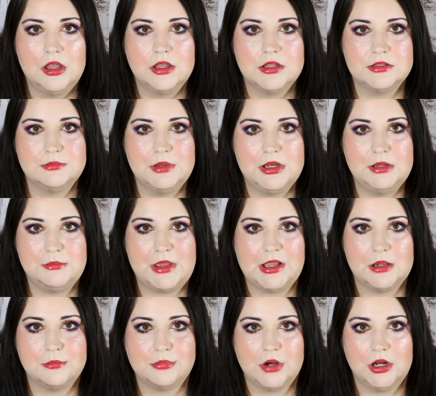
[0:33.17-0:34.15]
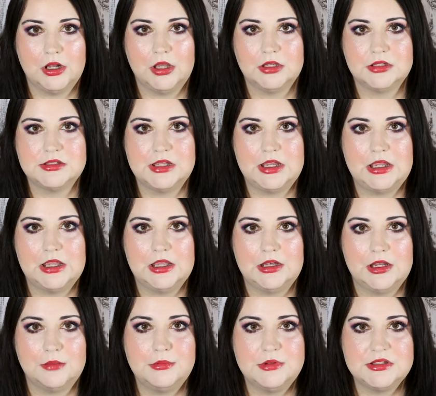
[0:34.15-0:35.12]
as many makeup products,
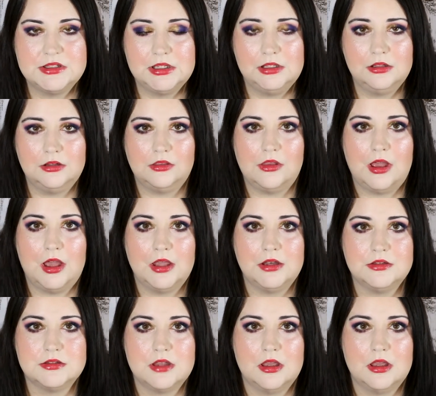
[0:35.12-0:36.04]
and I've been seeing a lot